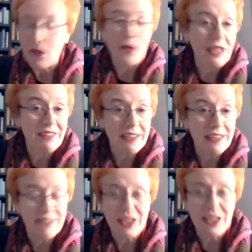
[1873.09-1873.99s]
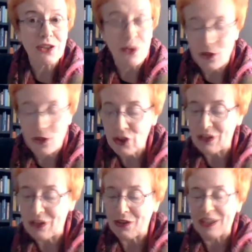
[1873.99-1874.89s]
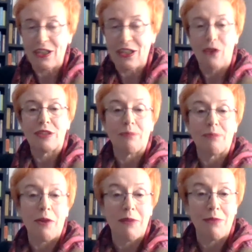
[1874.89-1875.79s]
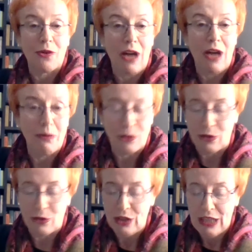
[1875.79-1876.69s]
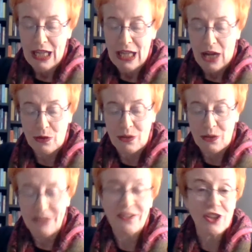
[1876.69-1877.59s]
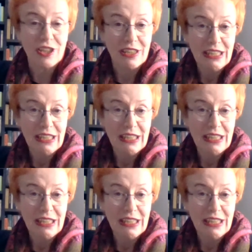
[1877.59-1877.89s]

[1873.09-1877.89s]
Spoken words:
or even the very solution to this old problem, or how to envision